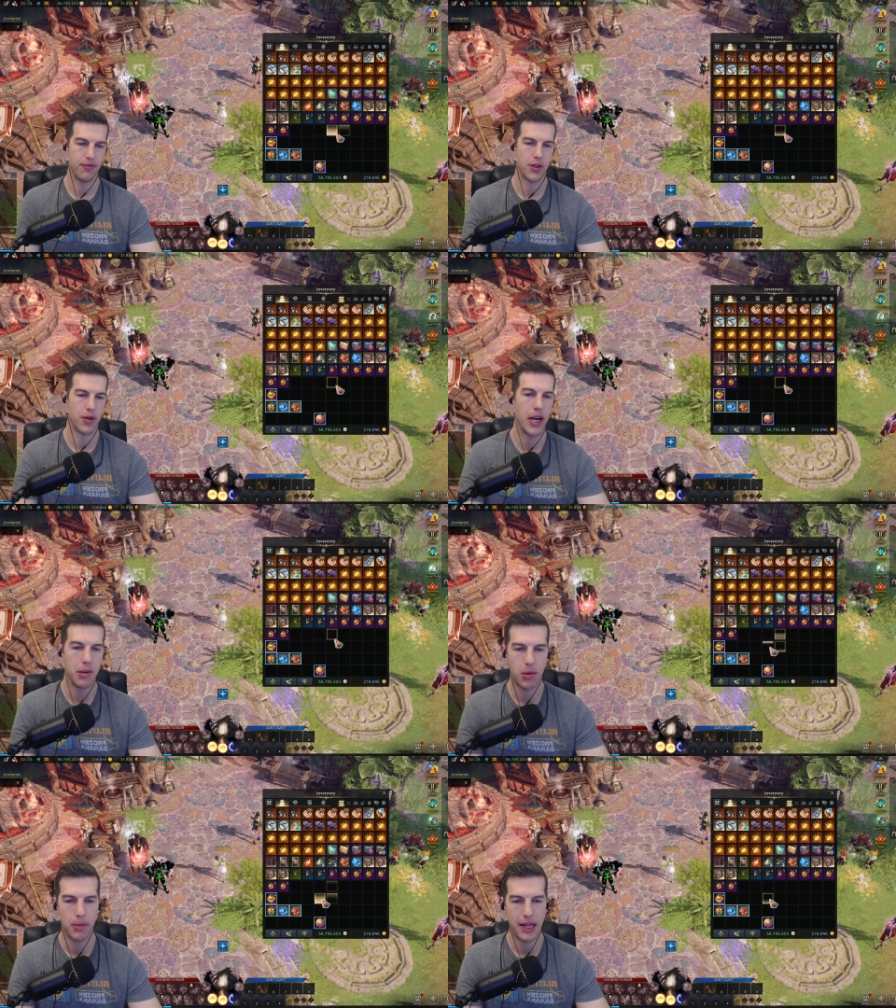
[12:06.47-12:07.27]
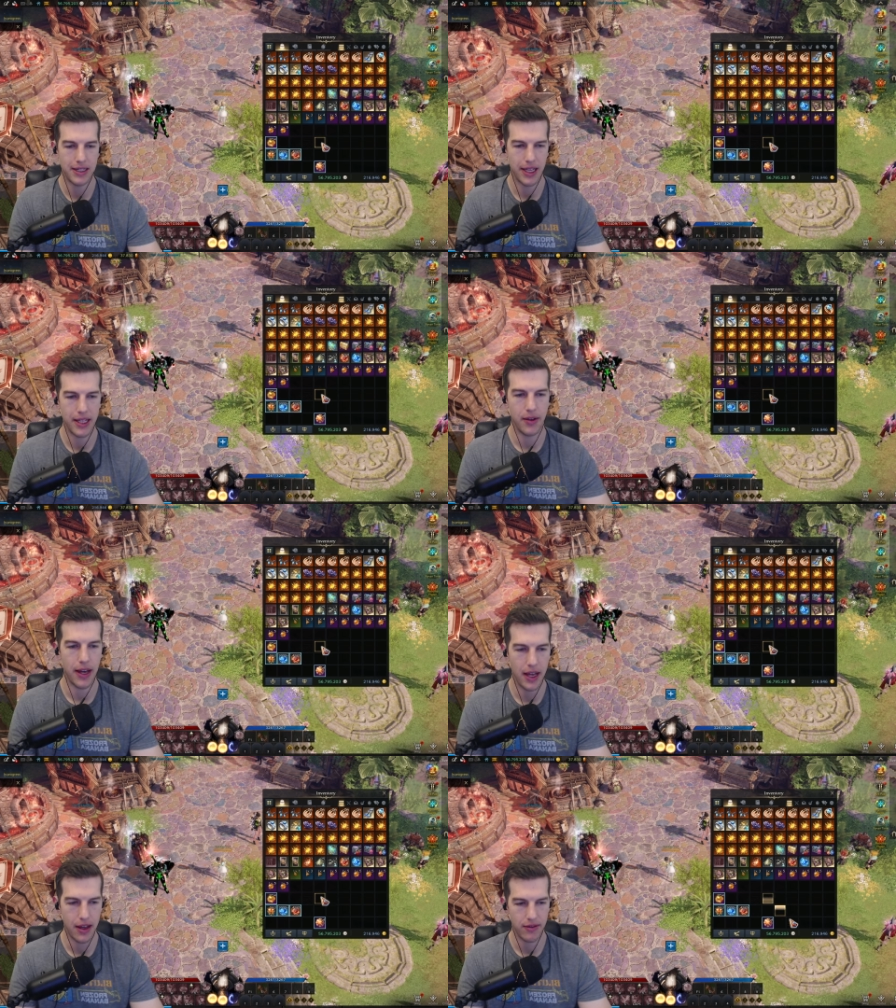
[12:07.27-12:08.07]
tradable mats that you
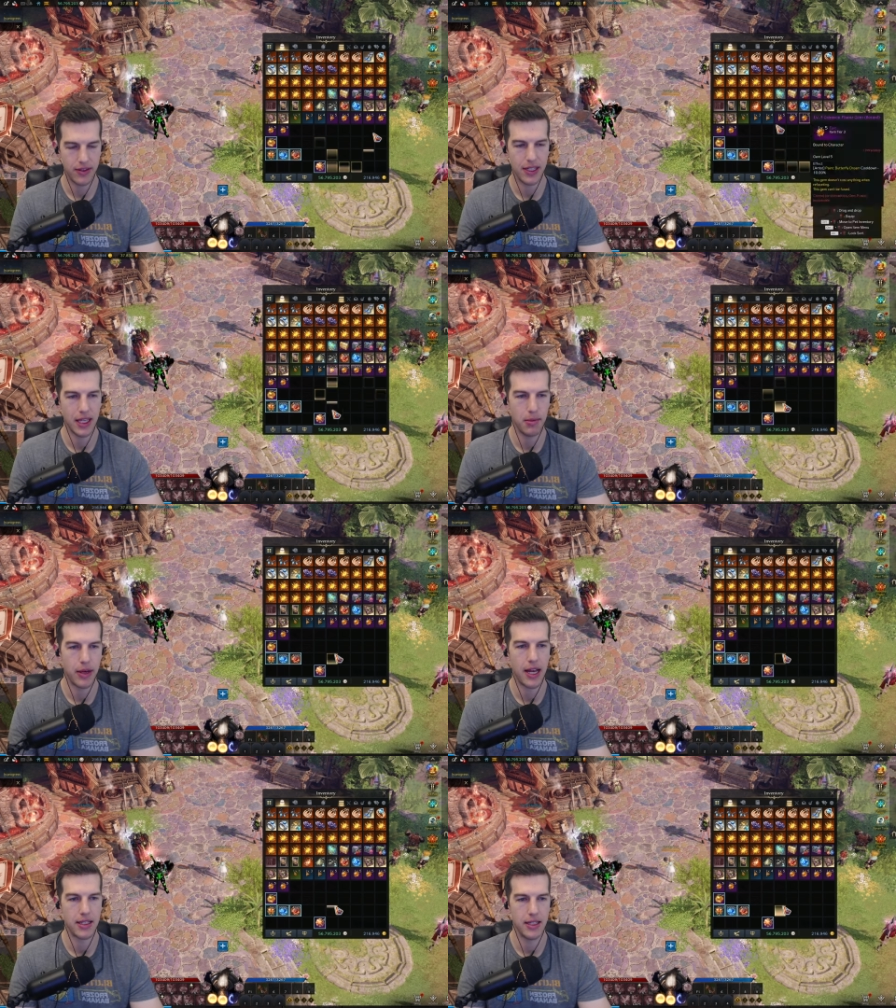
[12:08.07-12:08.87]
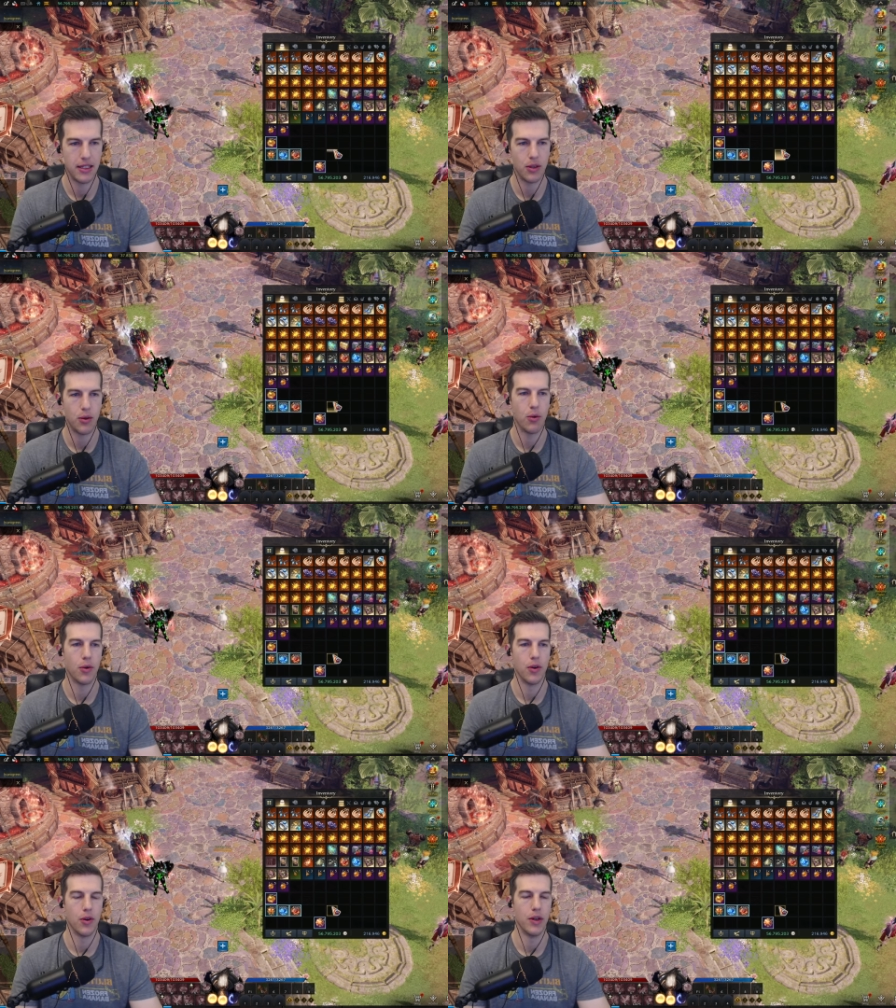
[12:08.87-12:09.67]
have to get past this
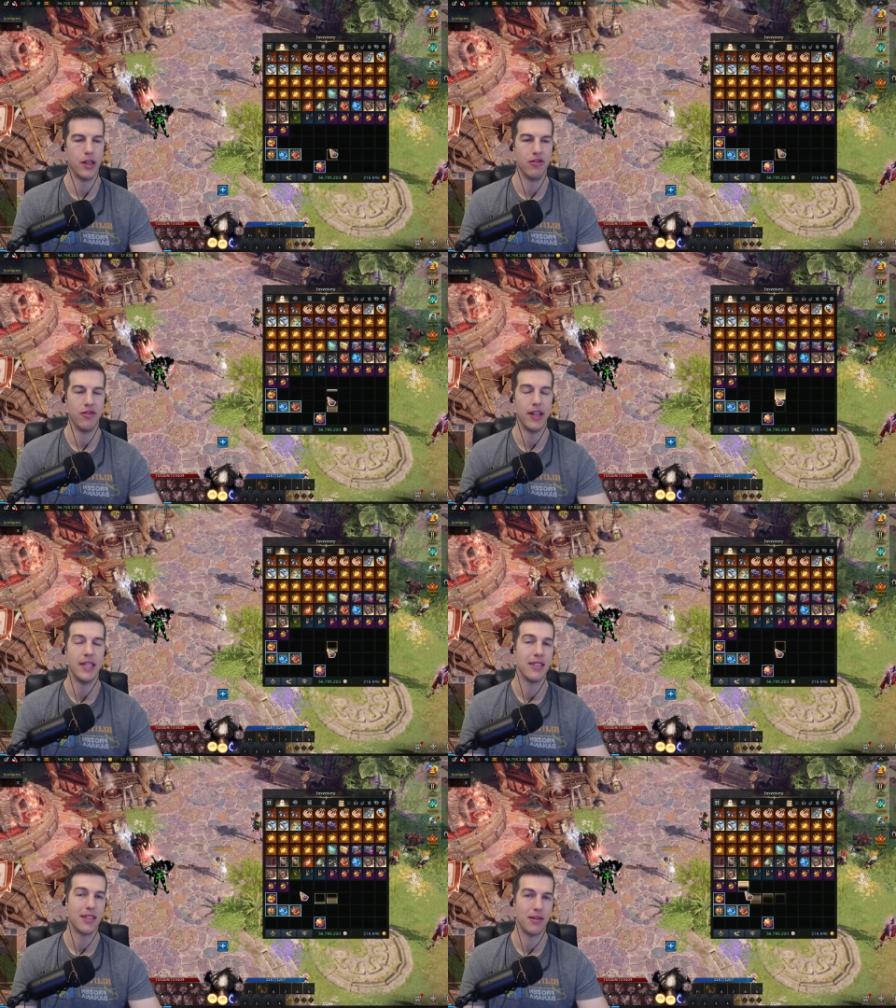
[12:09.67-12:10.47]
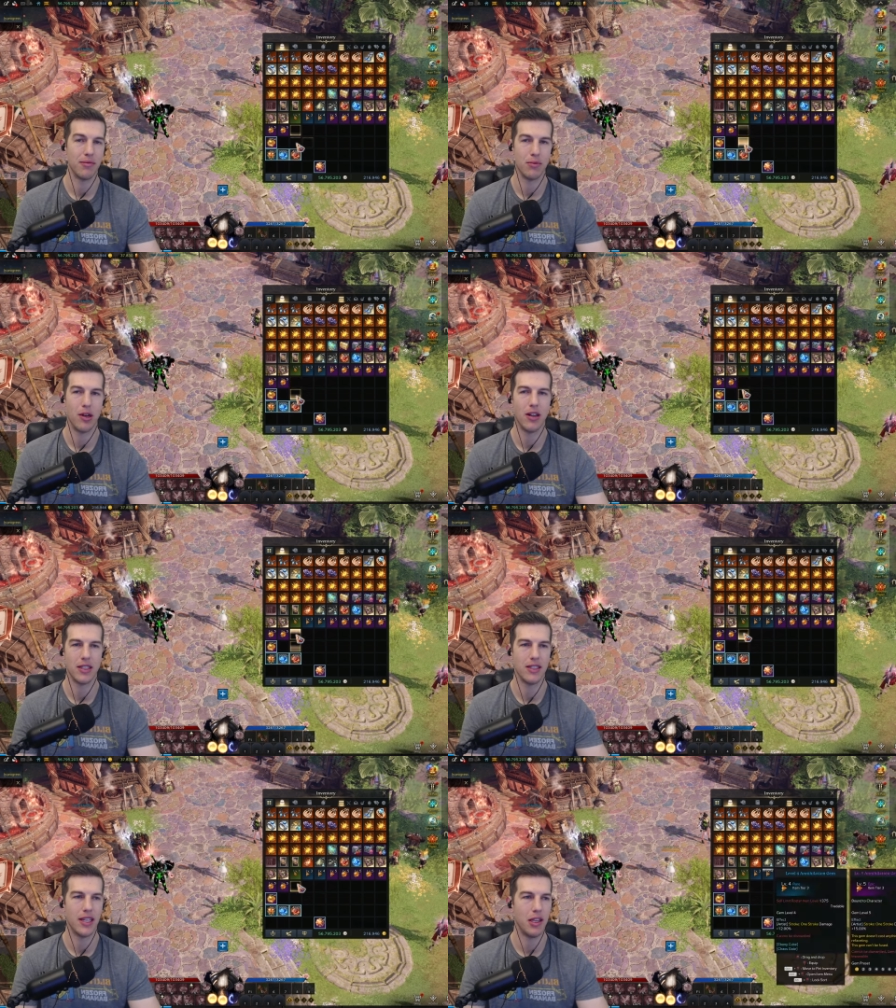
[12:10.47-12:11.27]
or event
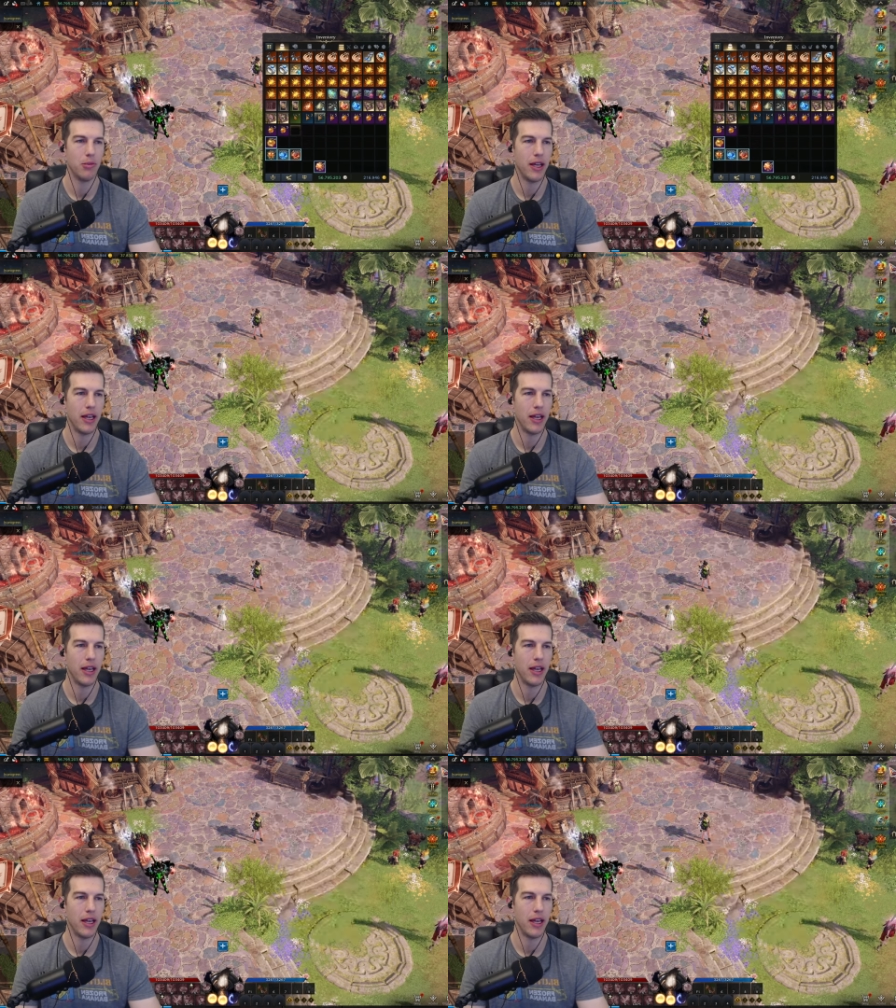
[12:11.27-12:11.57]
boxes that you may